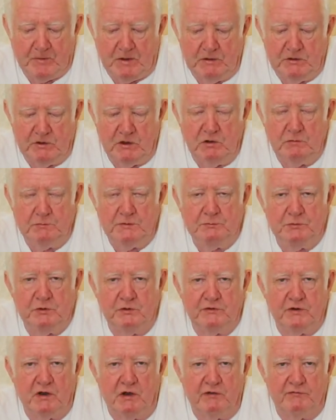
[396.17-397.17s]
don't be
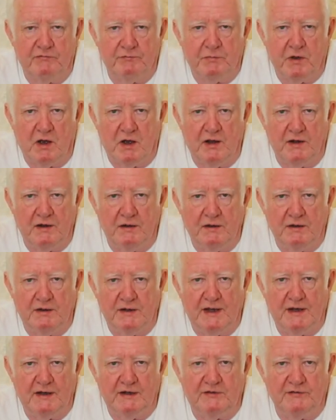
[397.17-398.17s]
put off by
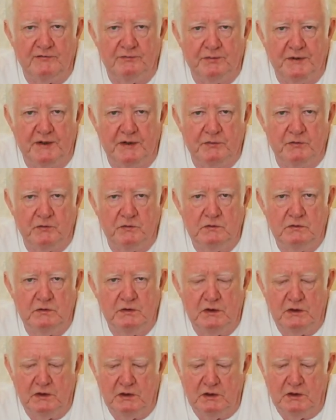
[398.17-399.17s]
negative people.
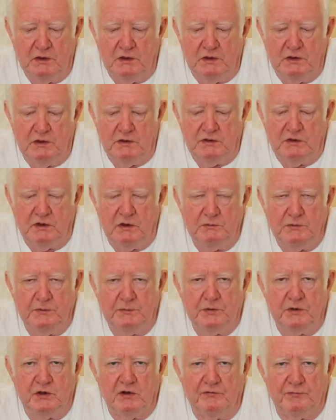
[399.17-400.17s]
Don't be
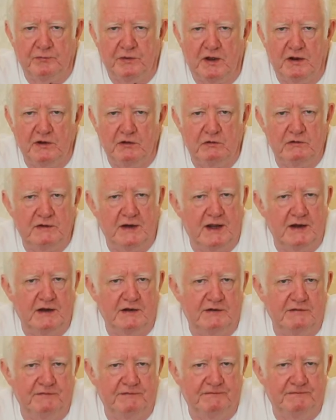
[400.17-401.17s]
put off by your
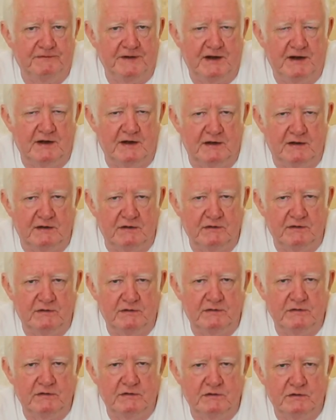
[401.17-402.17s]
negative
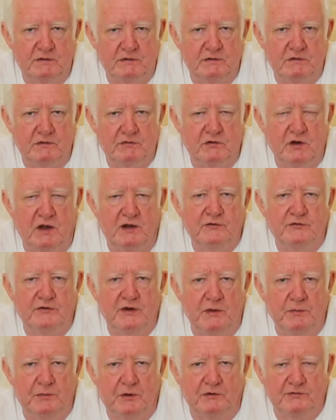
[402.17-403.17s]
feelings. Try and
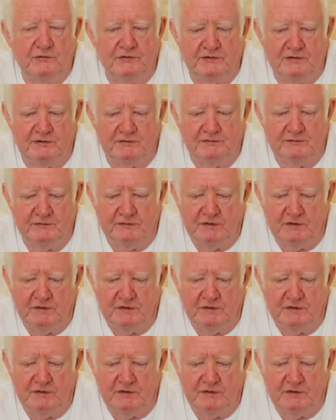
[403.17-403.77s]
stay positive.